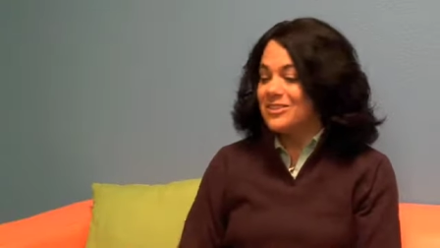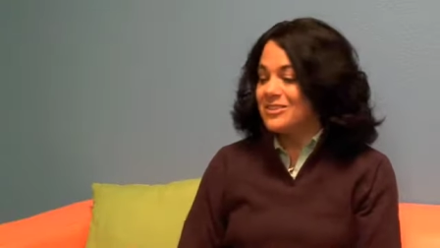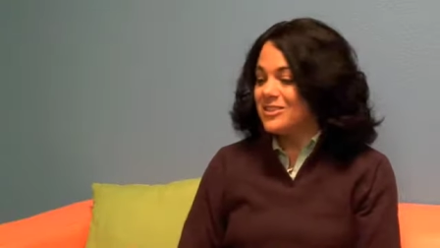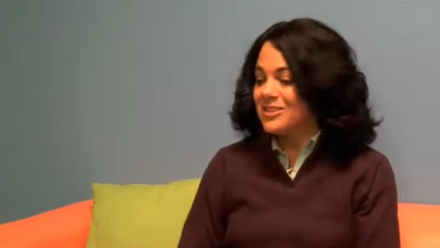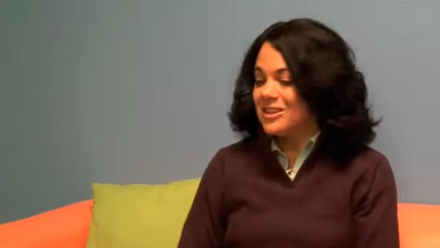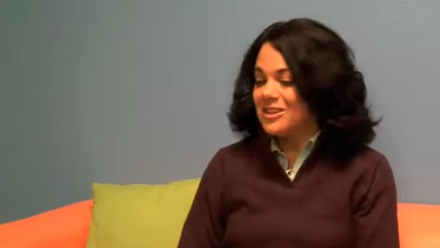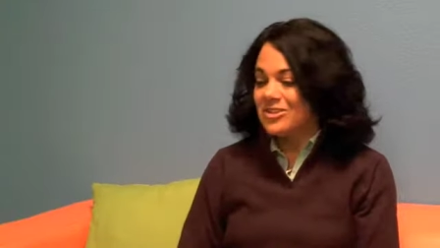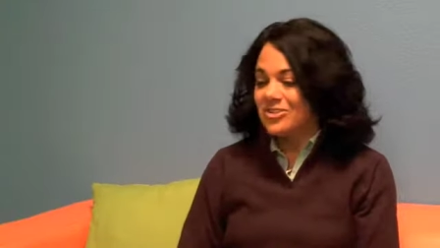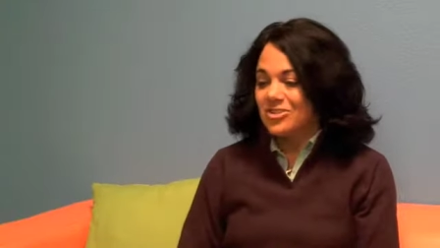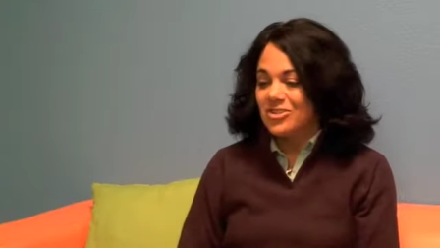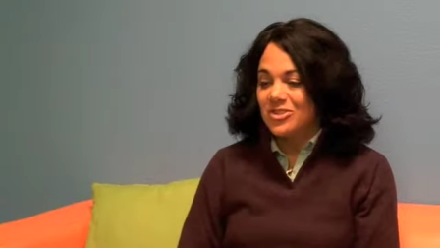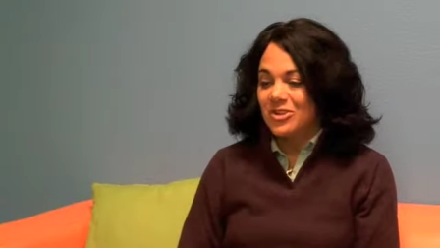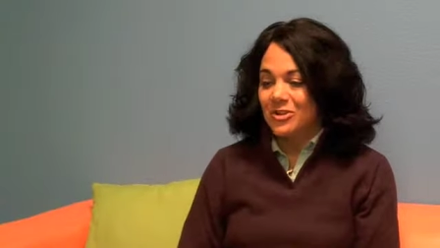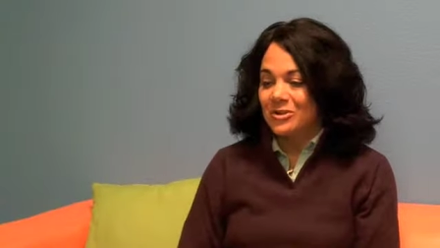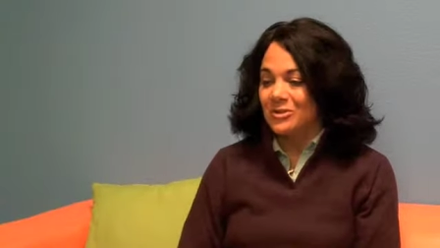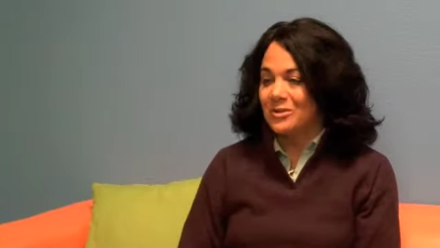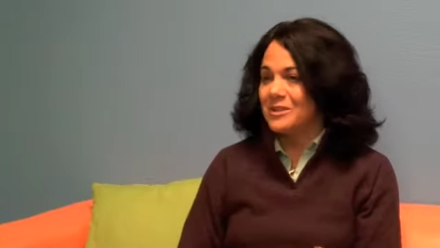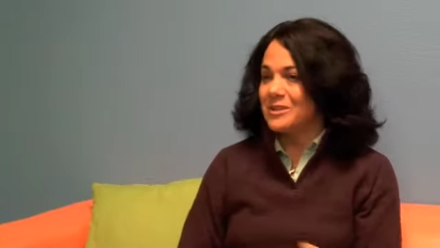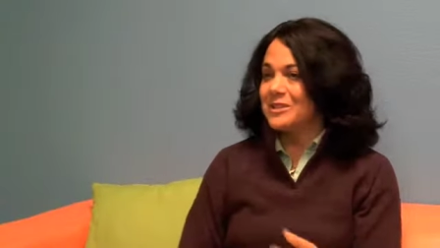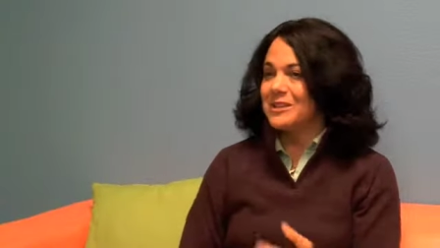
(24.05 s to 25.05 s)
teach
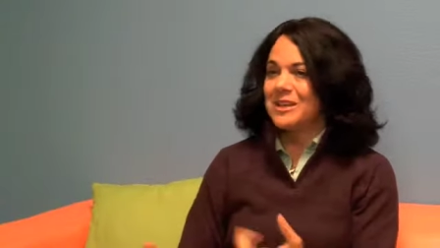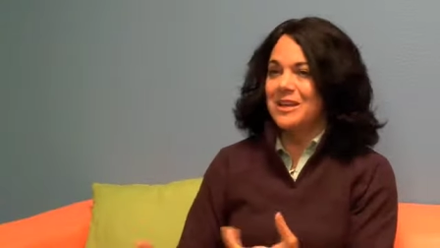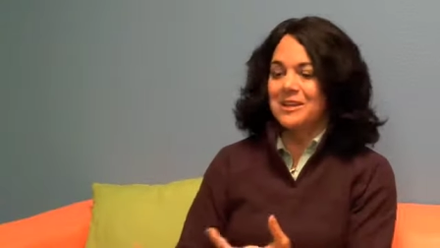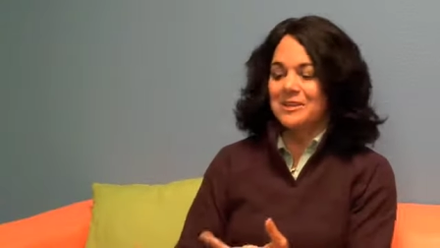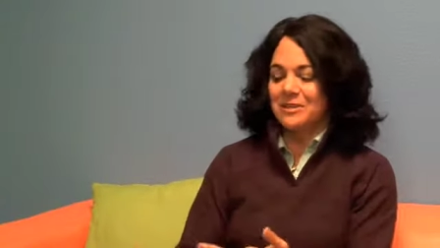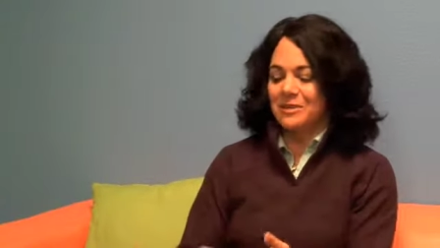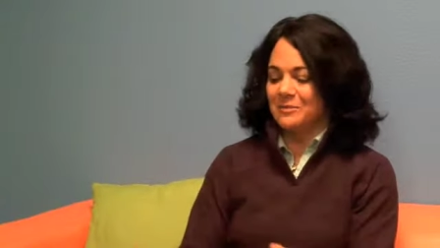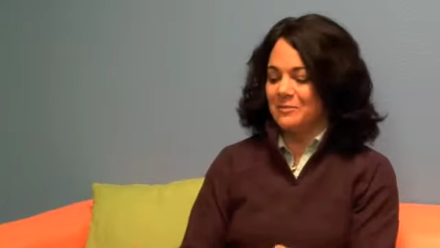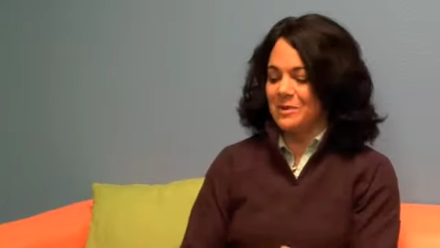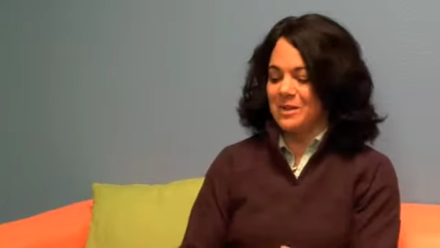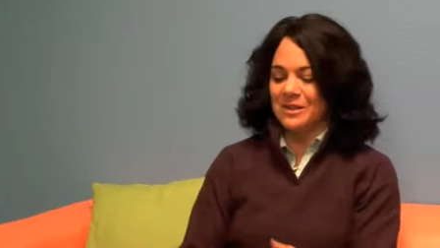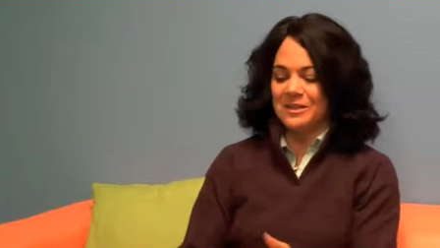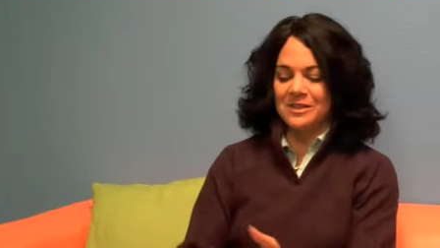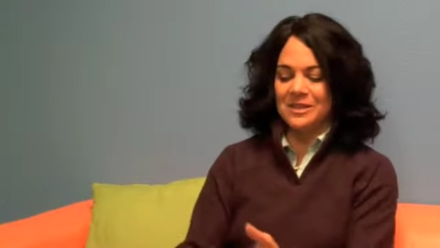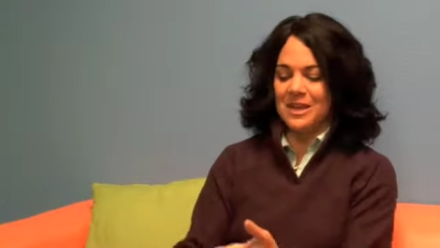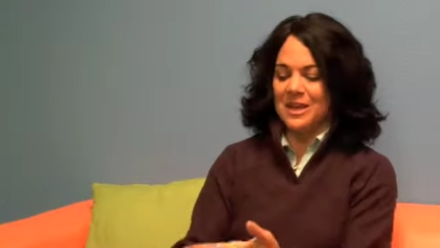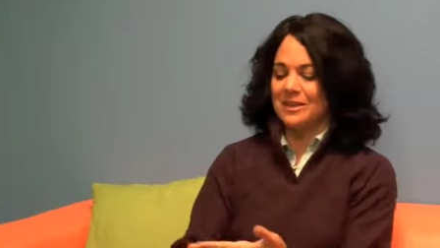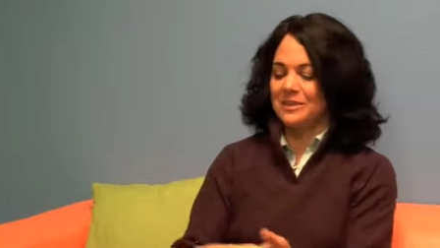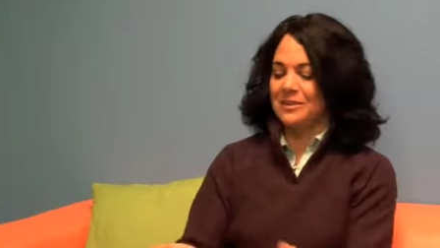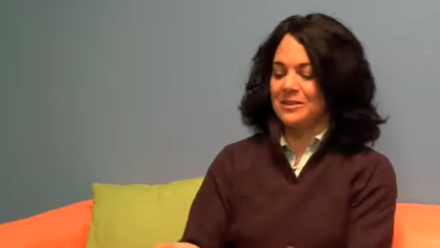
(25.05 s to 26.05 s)
children, take them
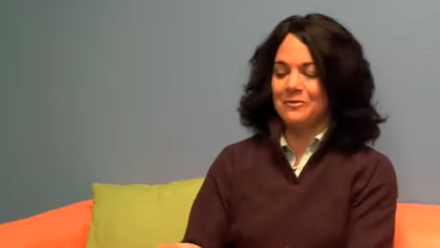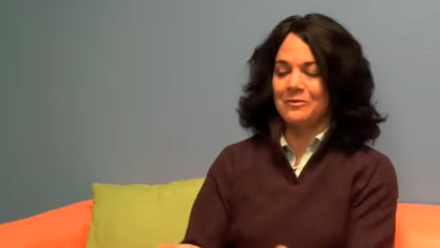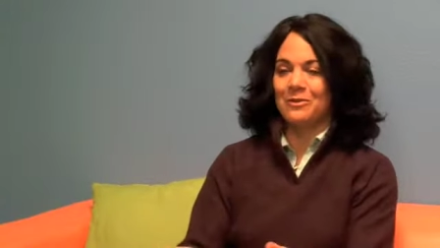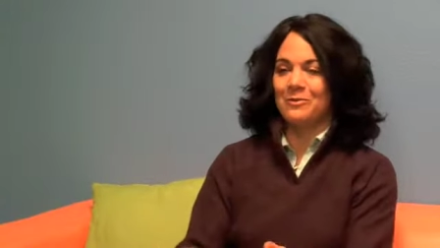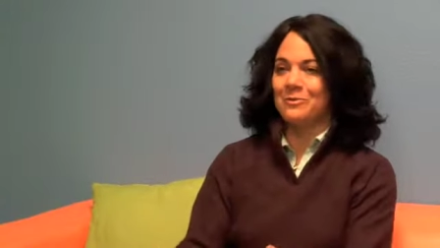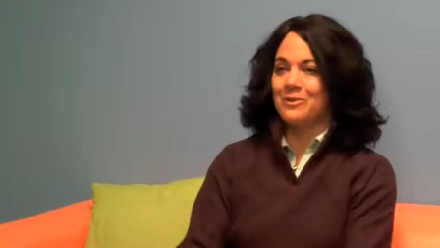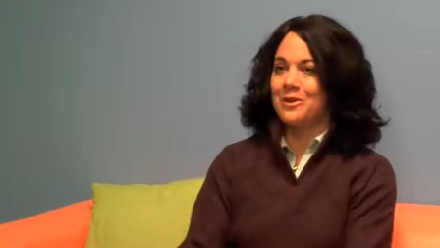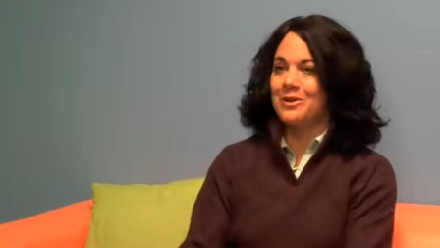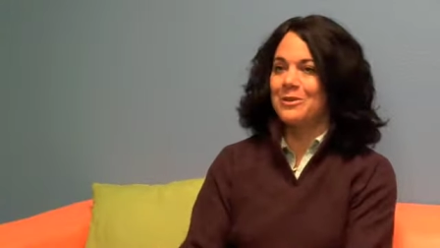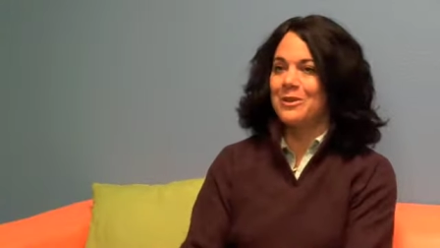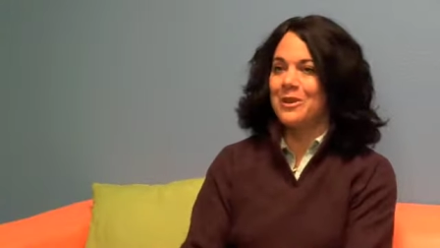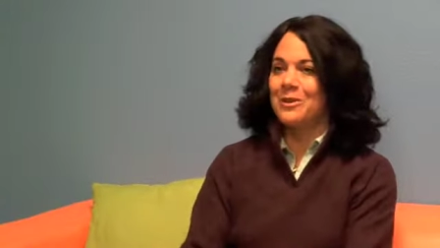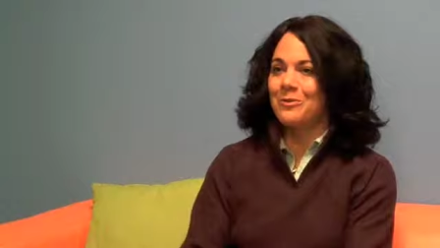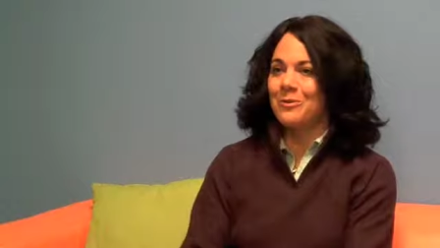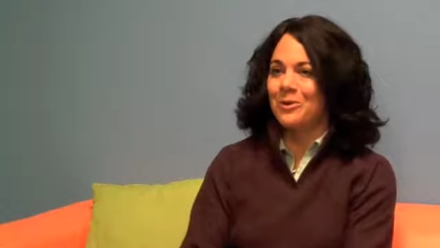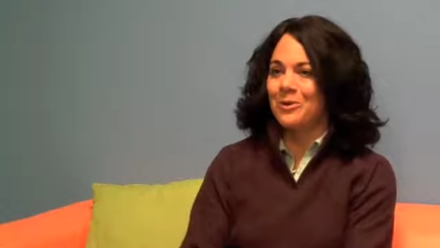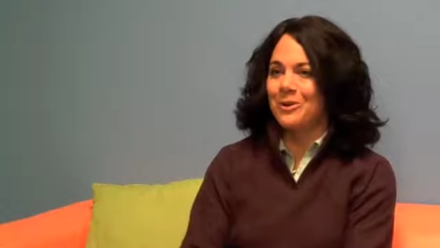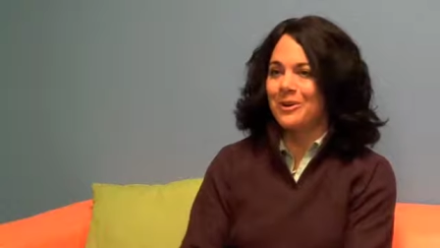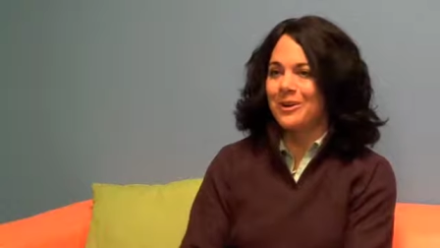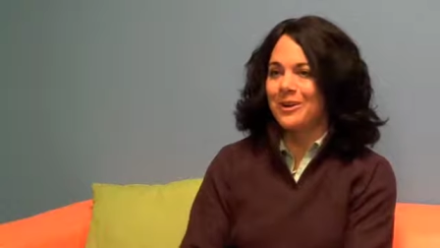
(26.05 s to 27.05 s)
exactly from where they
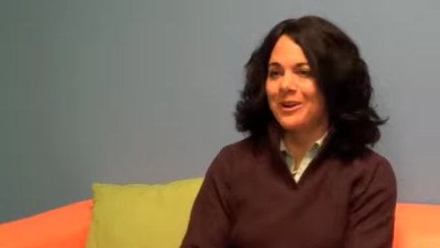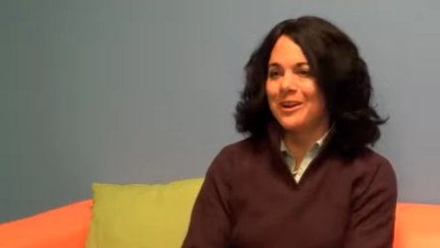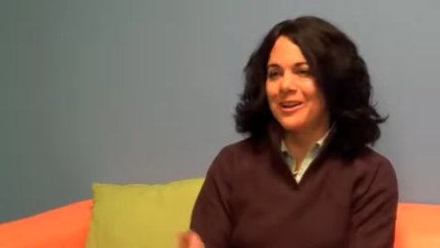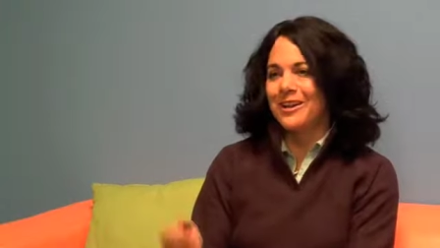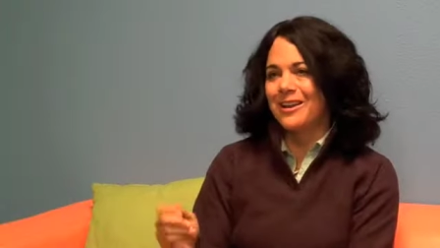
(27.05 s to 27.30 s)
were,